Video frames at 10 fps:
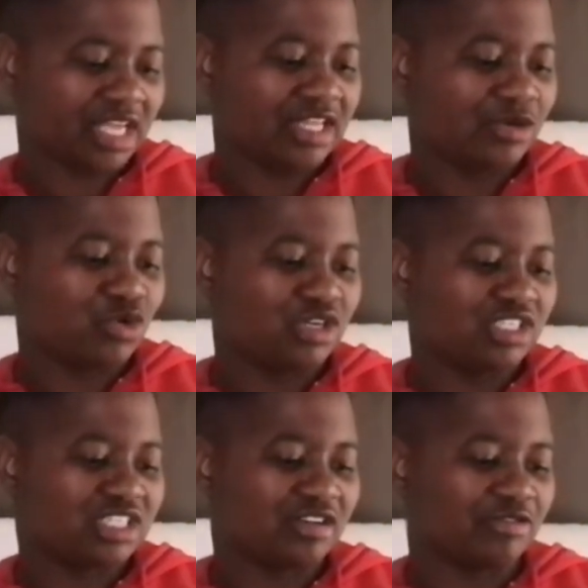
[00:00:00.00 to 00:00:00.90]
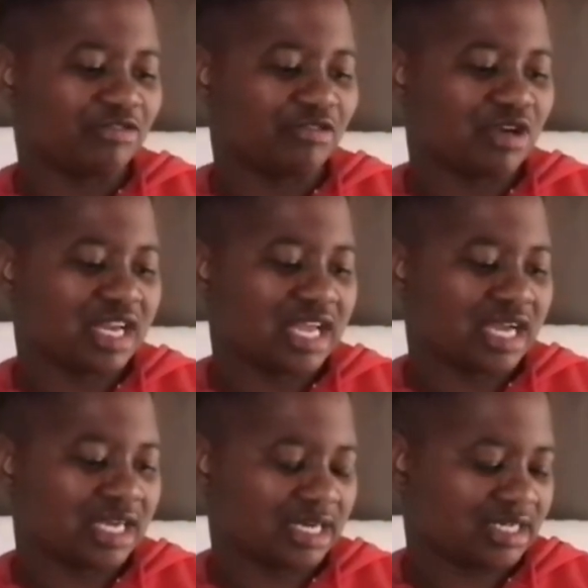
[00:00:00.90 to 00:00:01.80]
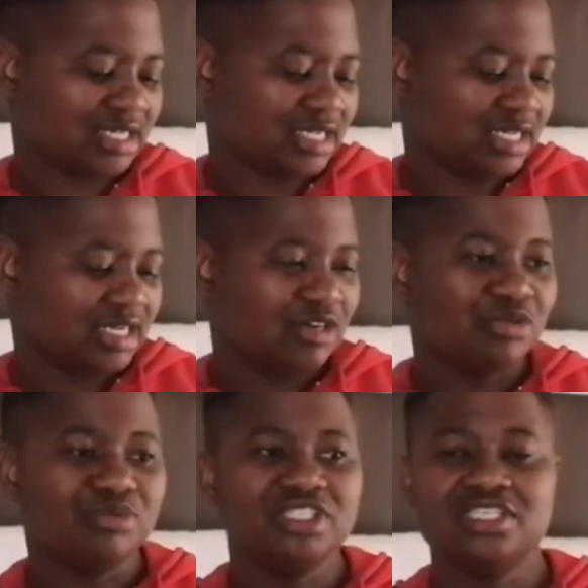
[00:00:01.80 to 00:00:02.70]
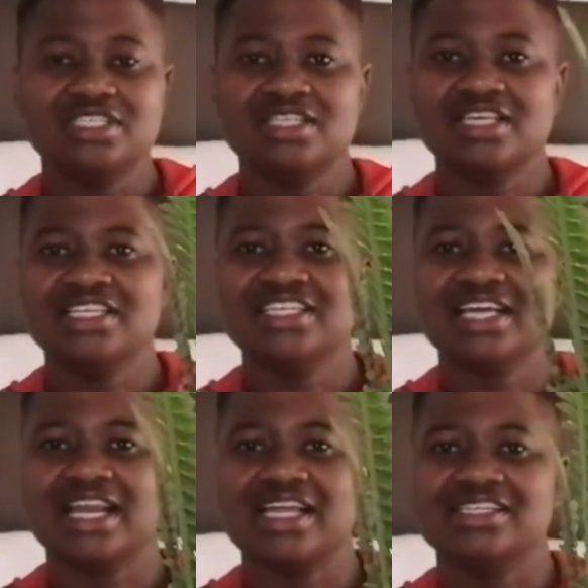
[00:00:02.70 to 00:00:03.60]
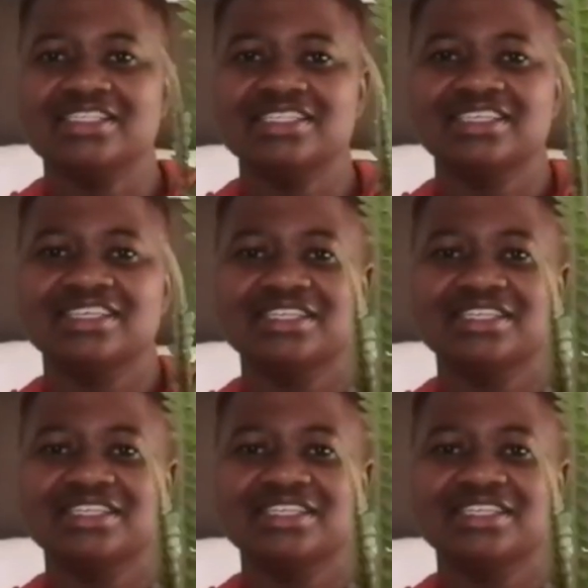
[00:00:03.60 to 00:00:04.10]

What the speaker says: they call it a foliage, which is 30 rand.